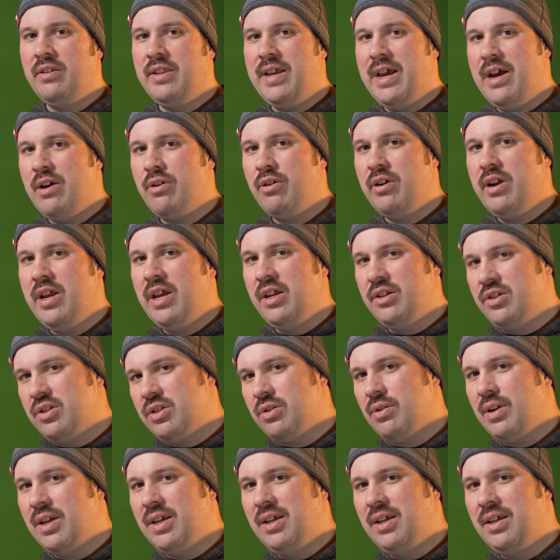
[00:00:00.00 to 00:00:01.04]
on the outer edge
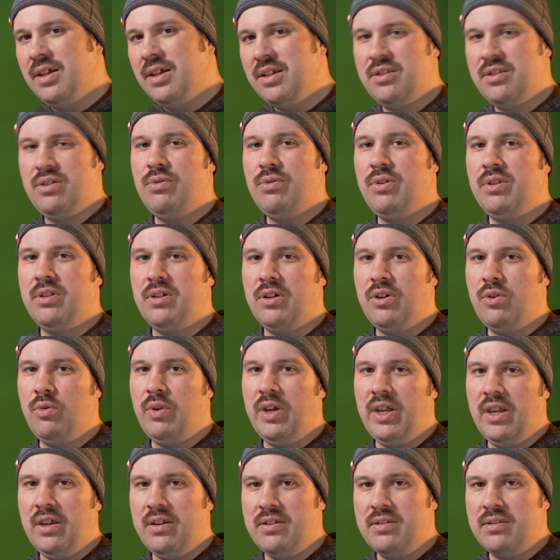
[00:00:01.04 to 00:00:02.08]
so I can get to it the
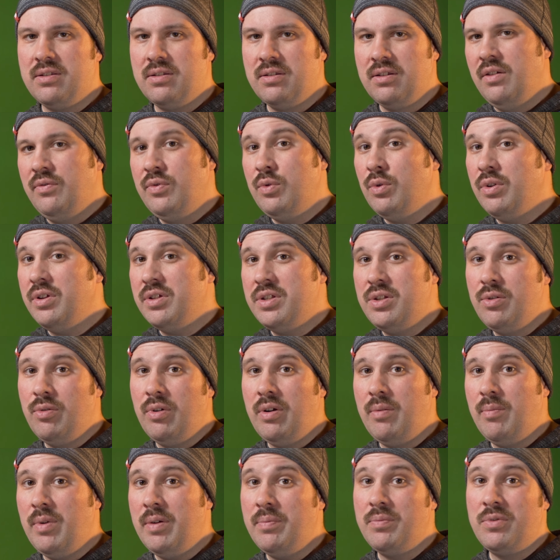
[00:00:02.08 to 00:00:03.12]
quickest. If you want to see what
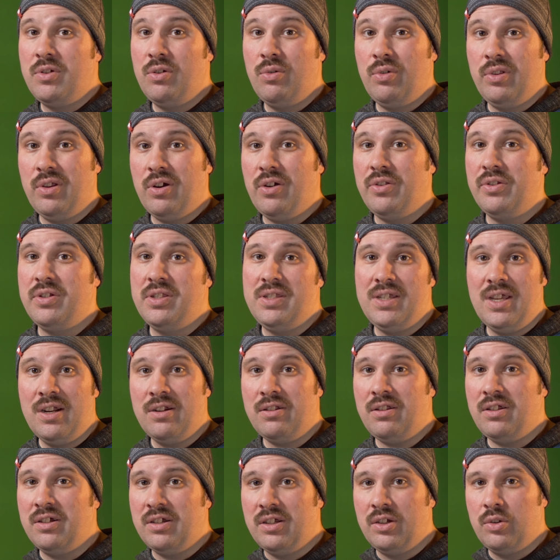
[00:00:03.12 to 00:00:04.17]
I'm up to with all this
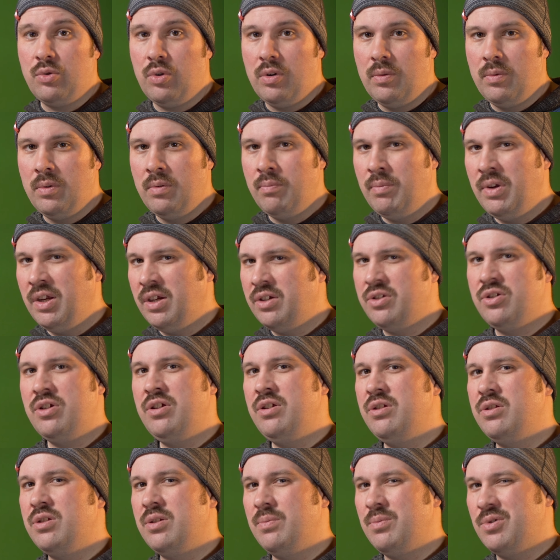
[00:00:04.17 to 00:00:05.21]
analog equipment, make sure
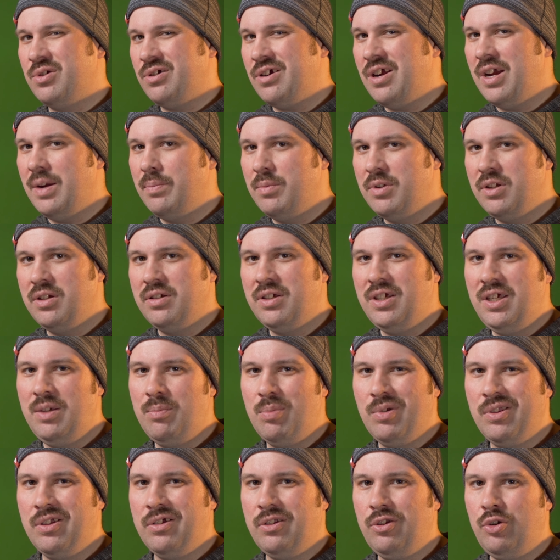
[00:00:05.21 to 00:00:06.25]
you subscribe to
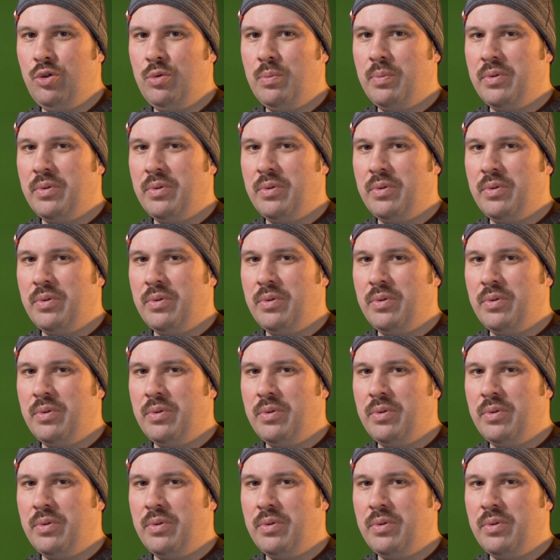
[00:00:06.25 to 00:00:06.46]
Keep in the Loop.